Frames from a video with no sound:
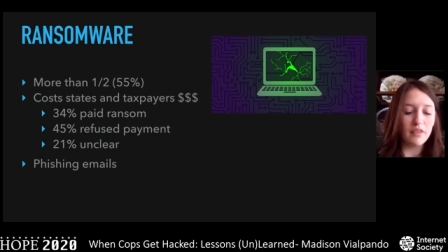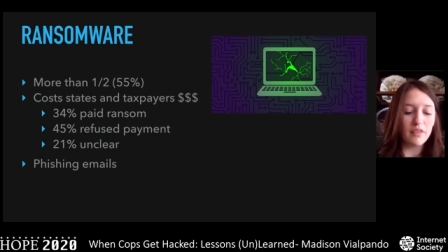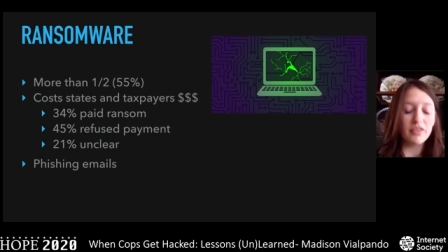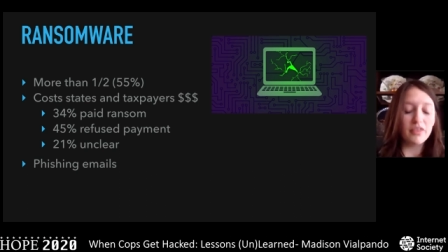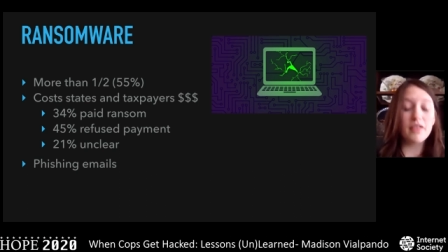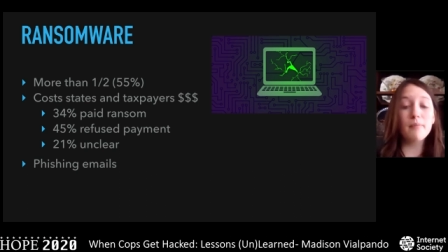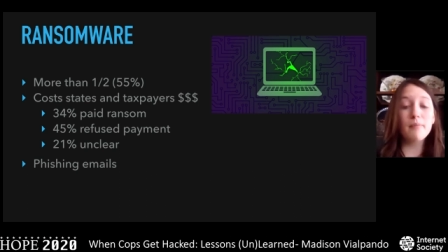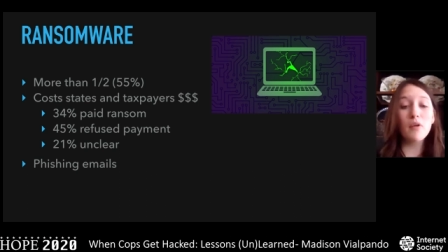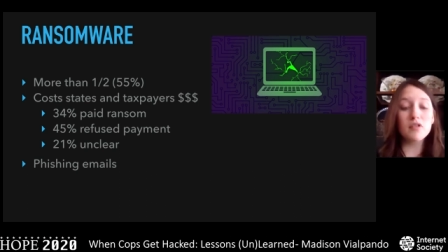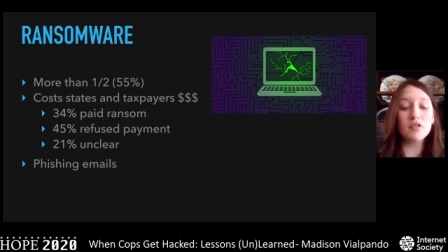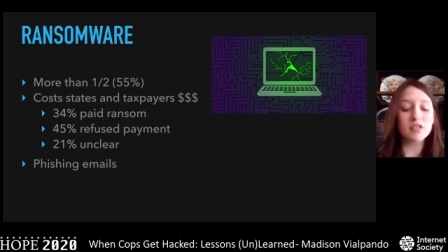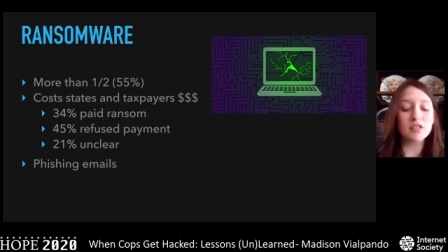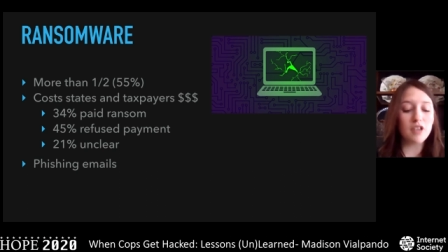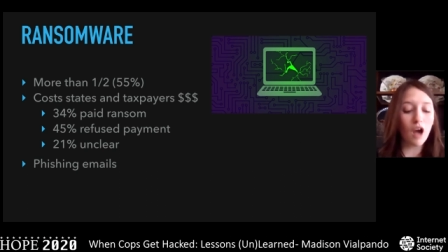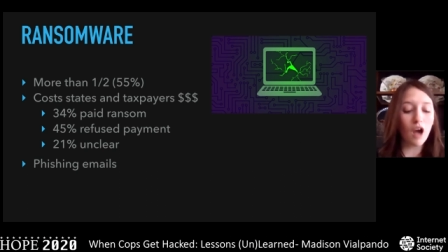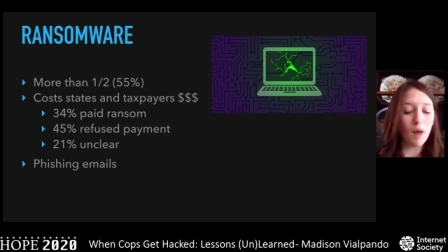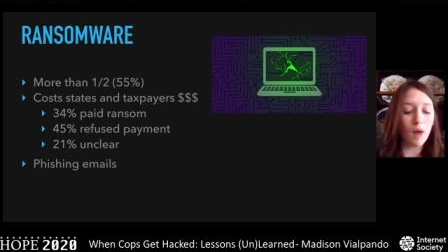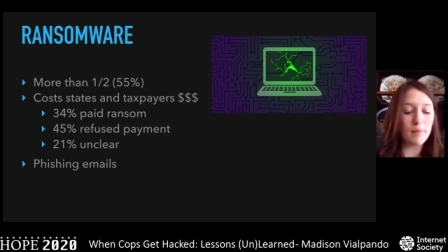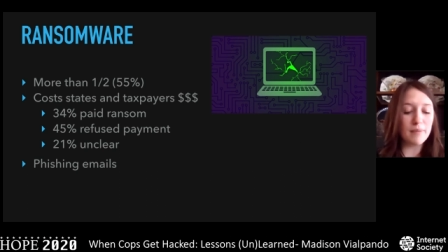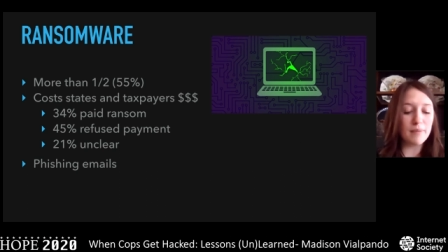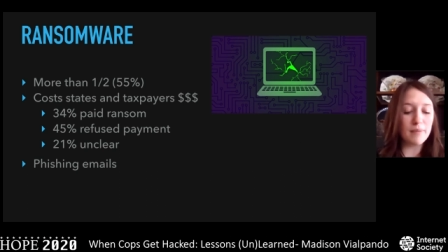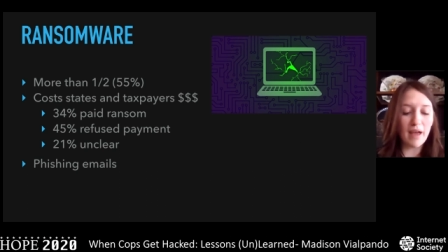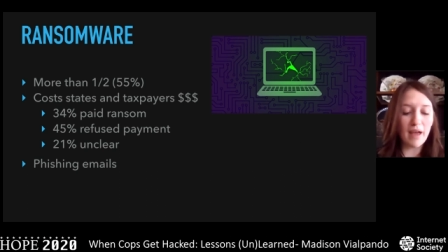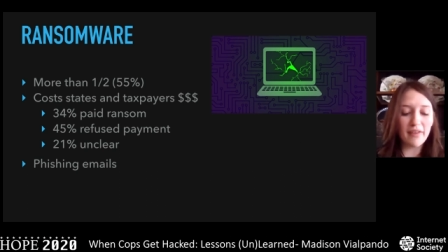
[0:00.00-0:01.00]
The most
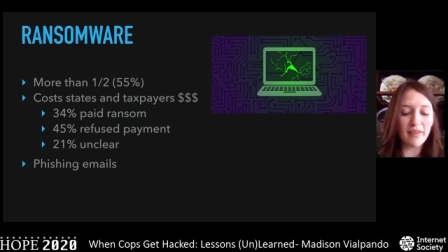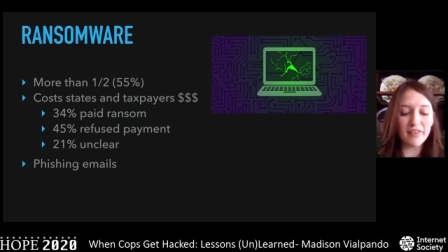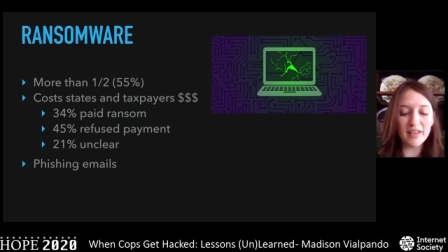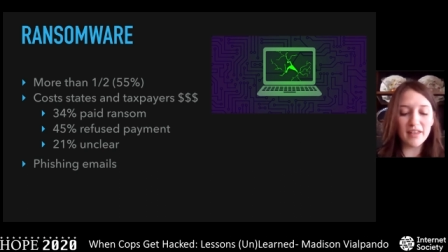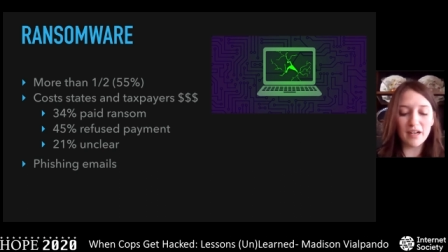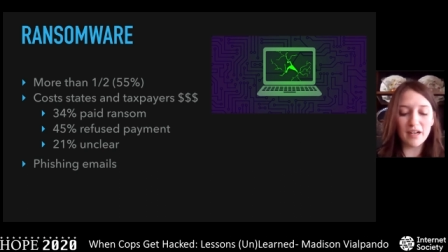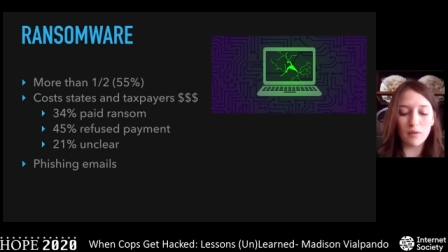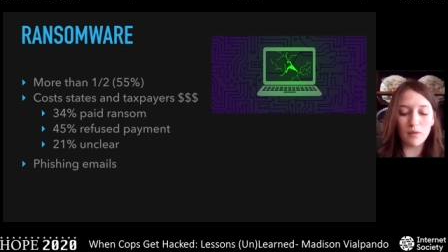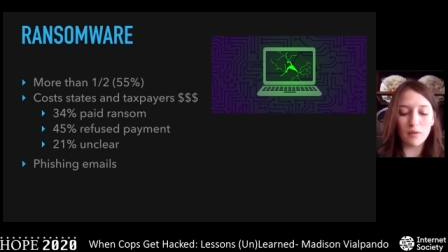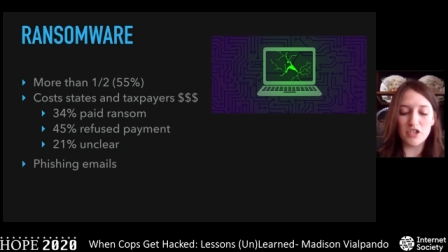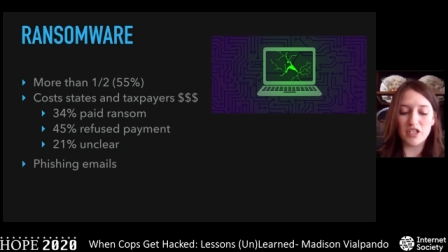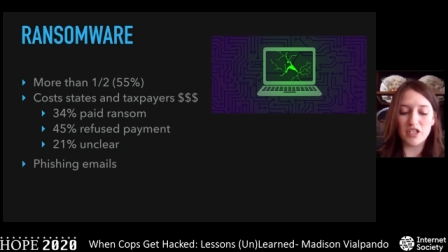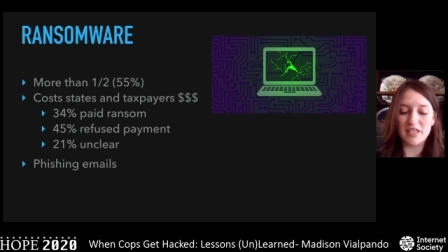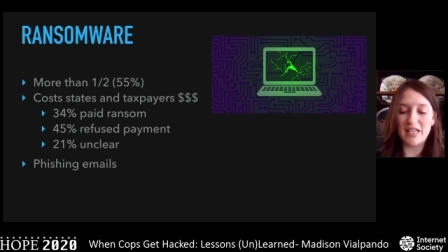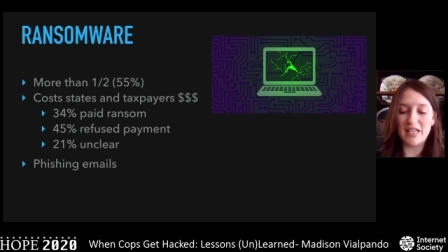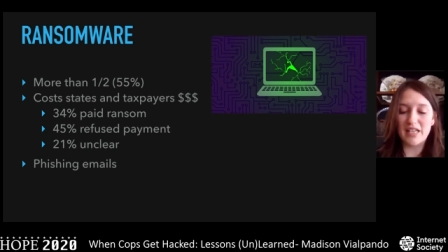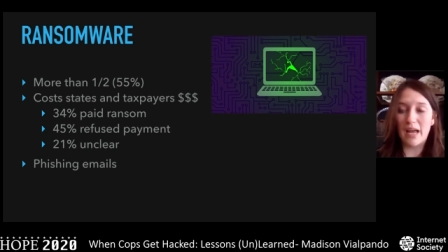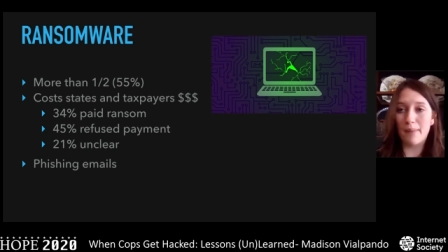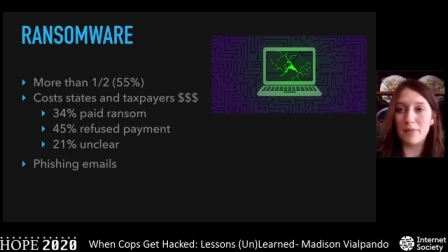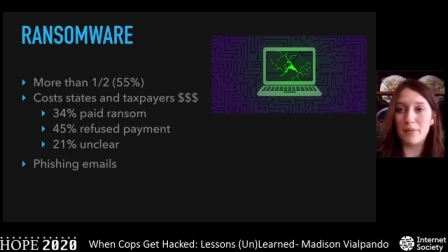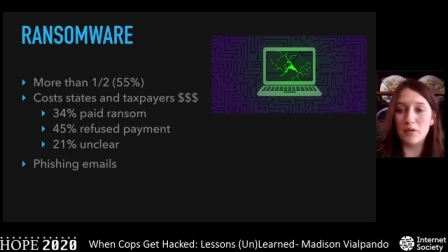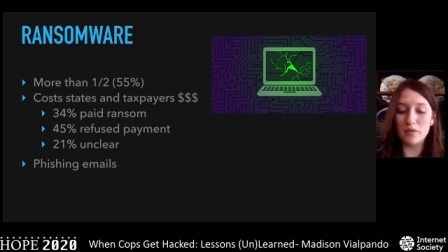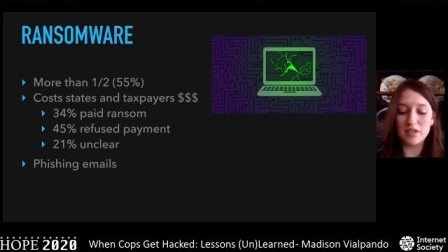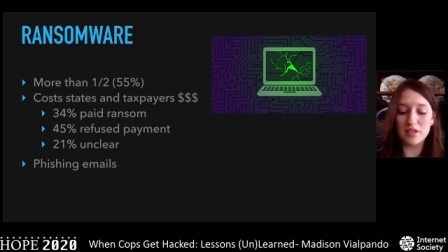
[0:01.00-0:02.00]
common method at which this
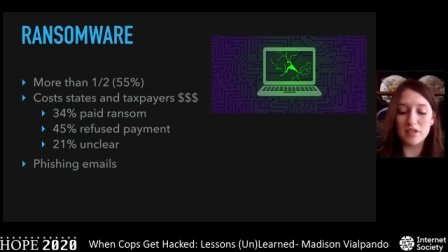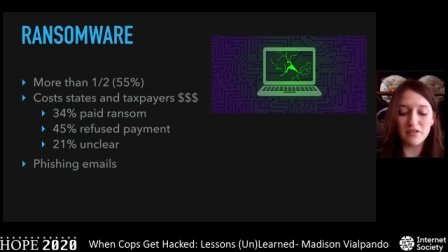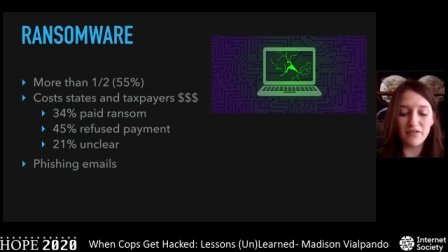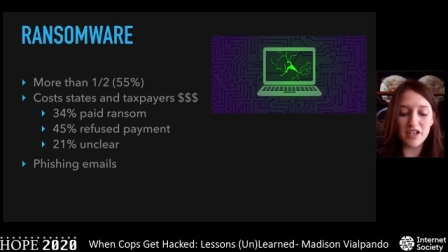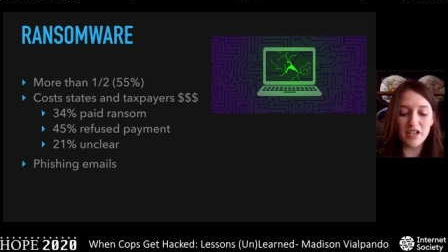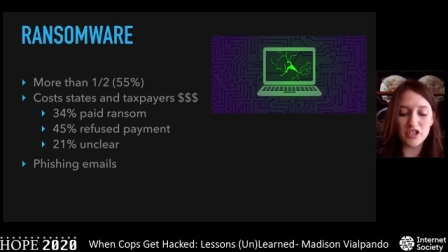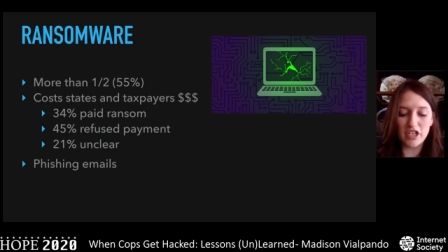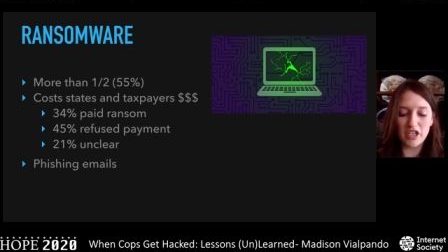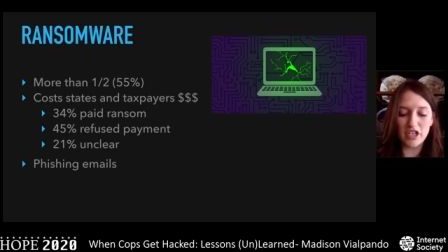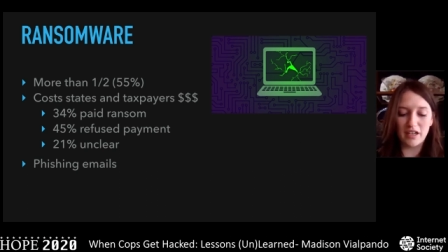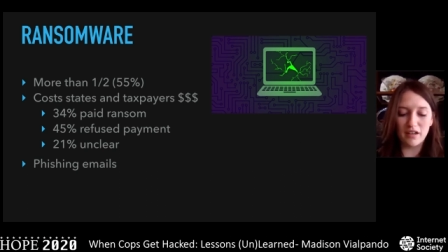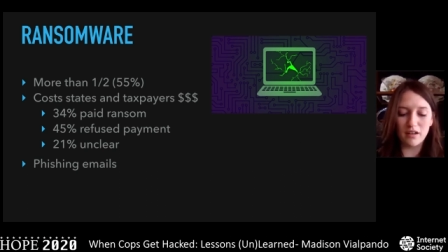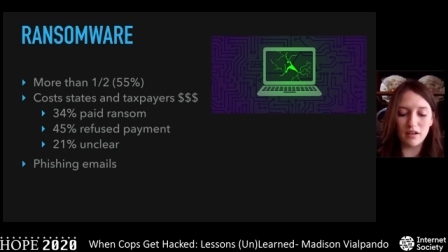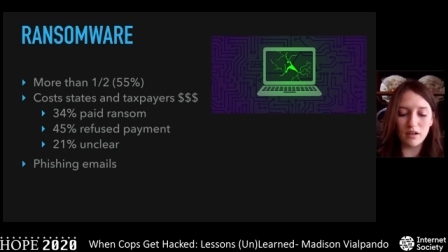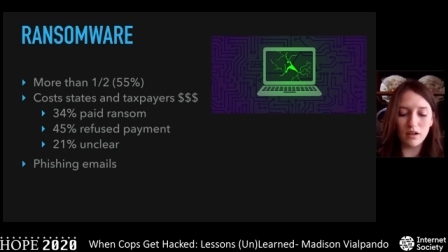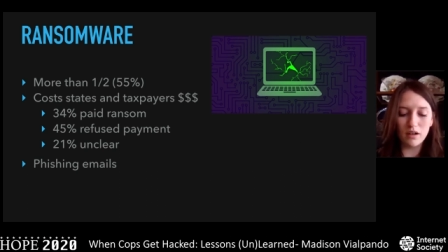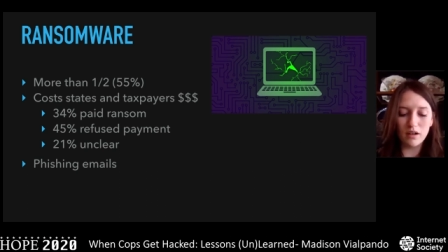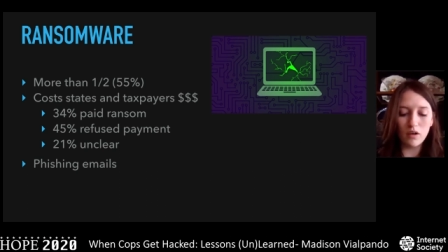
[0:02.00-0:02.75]
happened was phishing,